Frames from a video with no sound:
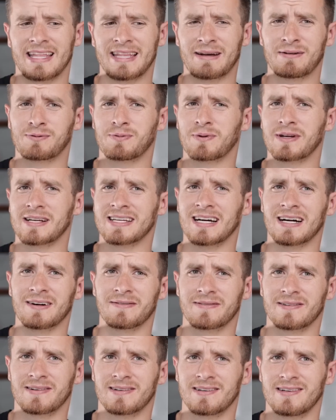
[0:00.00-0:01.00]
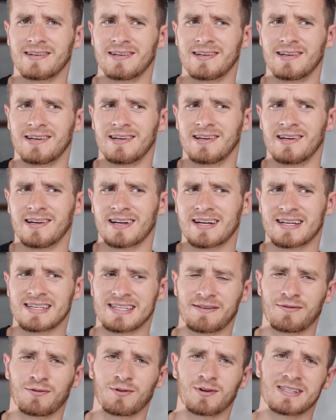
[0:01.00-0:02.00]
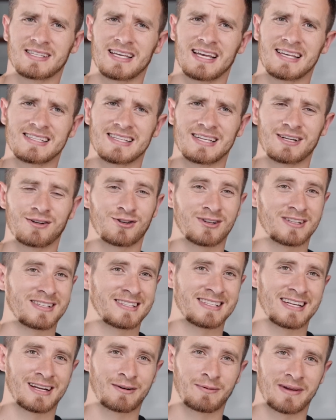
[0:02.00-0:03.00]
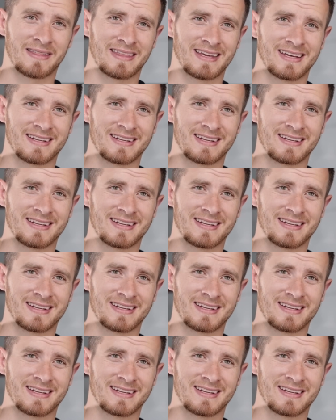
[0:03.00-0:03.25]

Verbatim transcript: And that was pretty tough because everyone says that you should stick with